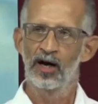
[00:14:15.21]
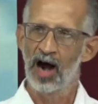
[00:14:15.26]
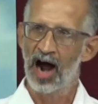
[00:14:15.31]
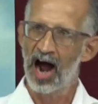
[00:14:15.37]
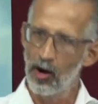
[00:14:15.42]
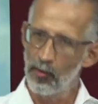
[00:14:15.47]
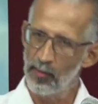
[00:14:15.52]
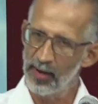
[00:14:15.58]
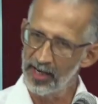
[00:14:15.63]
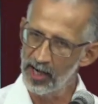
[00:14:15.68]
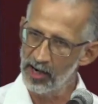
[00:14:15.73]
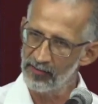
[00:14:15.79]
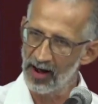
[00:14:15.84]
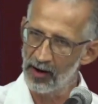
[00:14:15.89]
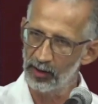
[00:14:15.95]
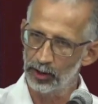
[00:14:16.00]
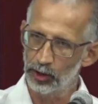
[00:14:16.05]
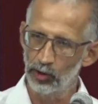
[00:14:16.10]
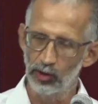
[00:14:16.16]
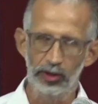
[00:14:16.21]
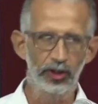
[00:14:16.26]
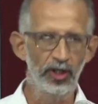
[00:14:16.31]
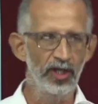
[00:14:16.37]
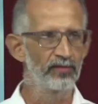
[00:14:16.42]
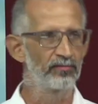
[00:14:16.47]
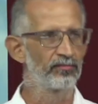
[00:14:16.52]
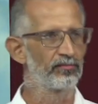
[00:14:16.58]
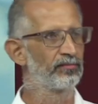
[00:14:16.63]
How many of our
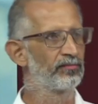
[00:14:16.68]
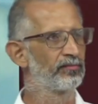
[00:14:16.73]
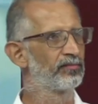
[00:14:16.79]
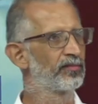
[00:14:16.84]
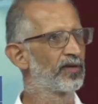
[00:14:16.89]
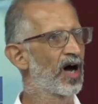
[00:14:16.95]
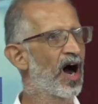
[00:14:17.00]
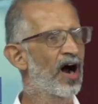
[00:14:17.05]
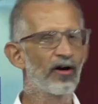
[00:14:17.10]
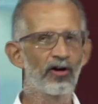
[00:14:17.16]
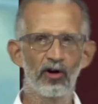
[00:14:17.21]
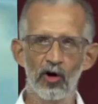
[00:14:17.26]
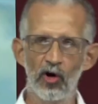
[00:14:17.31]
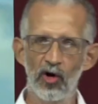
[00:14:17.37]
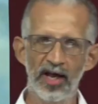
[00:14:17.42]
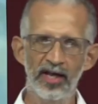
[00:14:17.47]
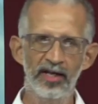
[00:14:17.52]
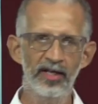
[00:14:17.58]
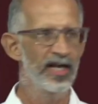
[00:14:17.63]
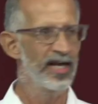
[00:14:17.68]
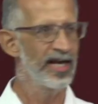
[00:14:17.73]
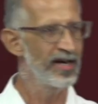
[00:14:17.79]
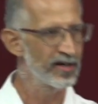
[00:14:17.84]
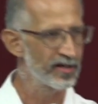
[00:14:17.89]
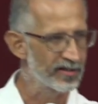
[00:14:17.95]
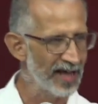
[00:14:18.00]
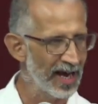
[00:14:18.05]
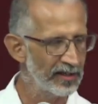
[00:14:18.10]
children are growing
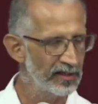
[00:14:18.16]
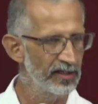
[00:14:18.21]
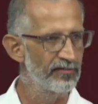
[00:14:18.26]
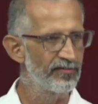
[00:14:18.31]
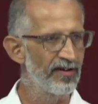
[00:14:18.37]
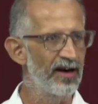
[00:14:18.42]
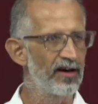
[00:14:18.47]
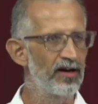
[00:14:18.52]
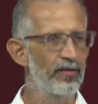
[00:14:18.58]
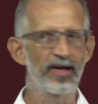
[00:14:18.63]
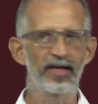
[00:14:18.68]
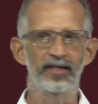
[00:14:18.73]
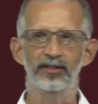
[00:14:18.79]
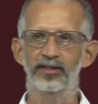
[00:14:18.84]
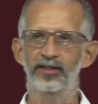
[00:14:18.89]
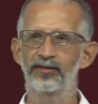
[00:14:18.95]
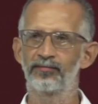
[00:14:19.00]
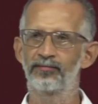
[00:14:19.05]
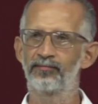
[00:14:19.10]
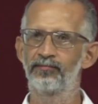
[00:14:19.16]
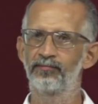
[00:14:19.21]
in that environment?